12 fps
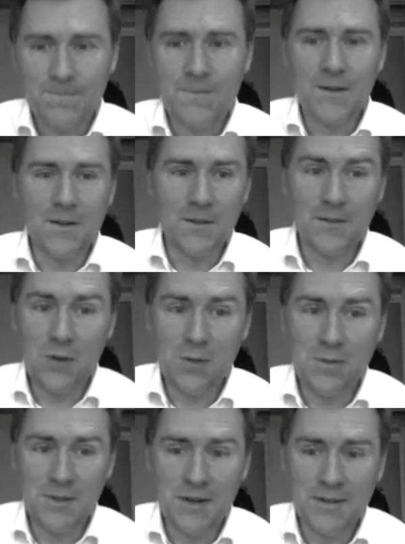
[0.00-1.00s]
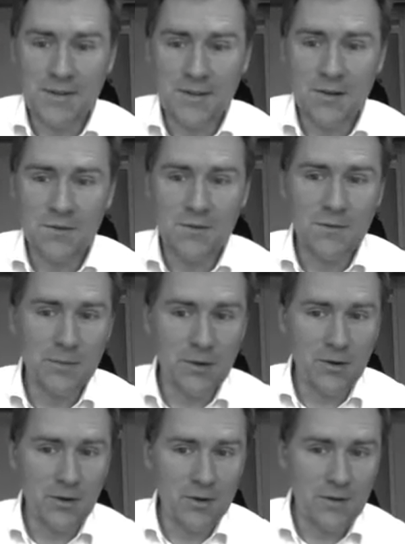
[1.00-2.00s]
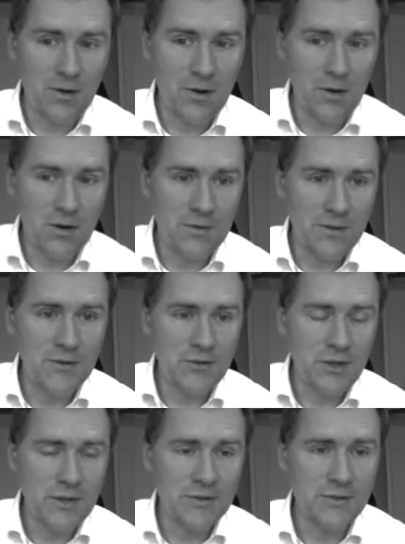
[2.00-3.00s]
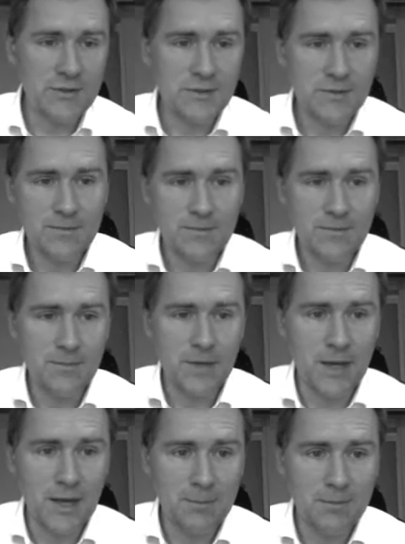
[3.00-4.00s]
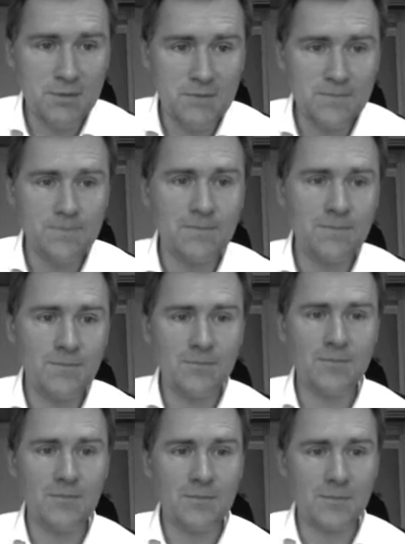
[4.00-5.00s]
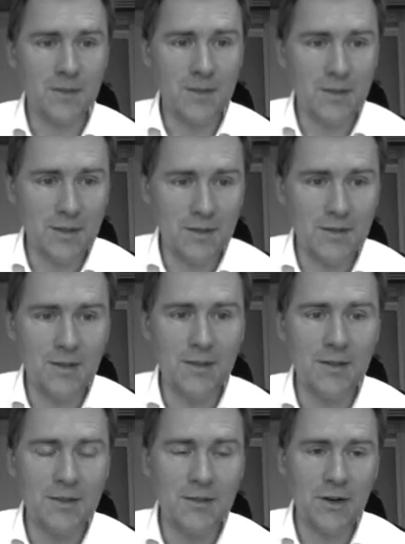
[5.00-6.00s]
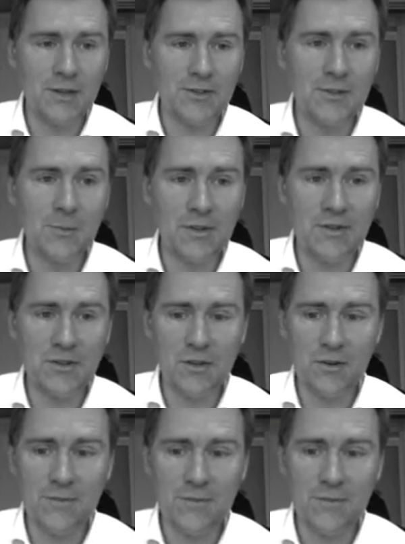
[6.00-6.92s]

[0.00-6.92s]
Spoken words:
This is complicated stuff, because all of these changes may happen in interaction with each other.